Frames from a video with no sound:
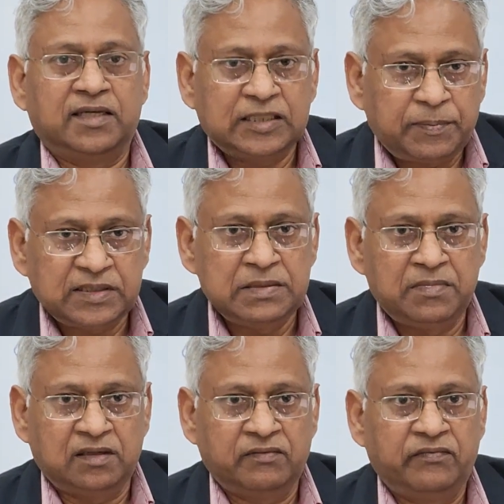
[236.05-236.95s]

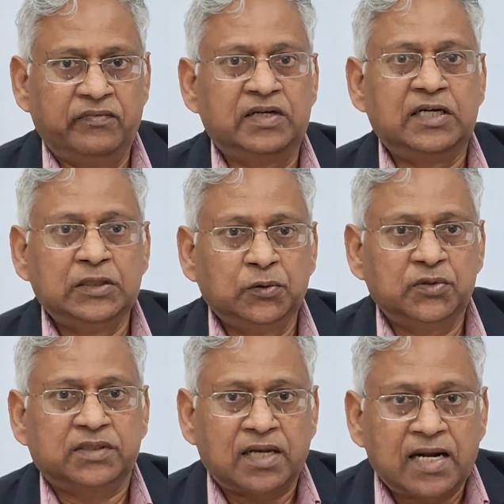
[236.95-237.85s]
specimen will
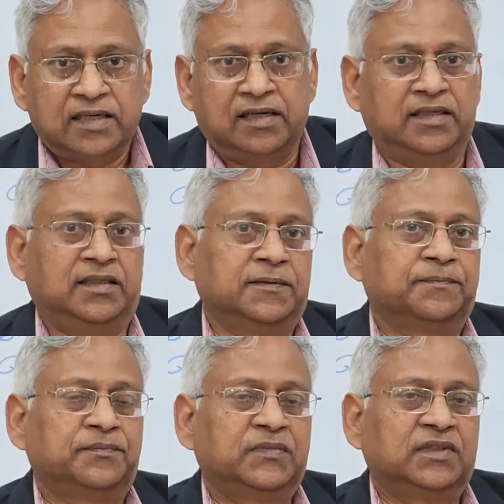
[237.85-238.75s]
reduce slightly,
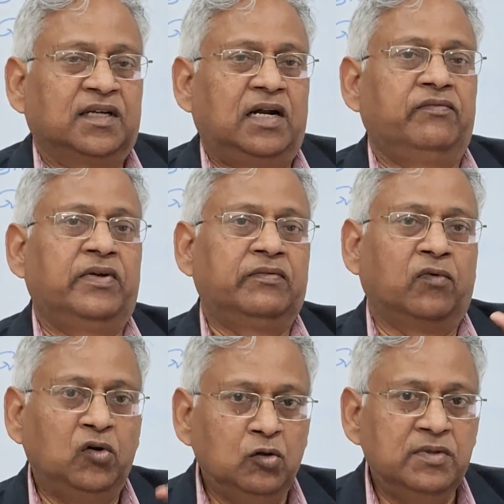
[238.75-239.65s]
and when
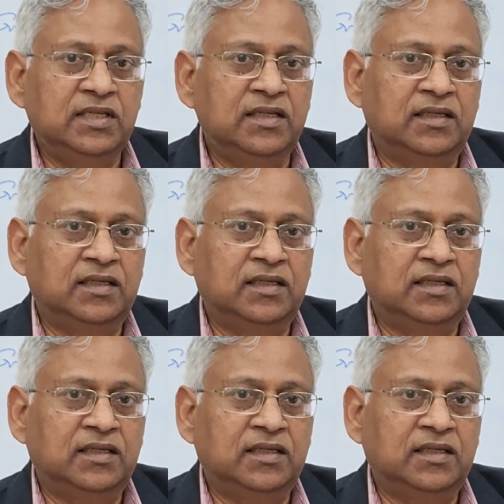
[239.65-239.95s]
volume is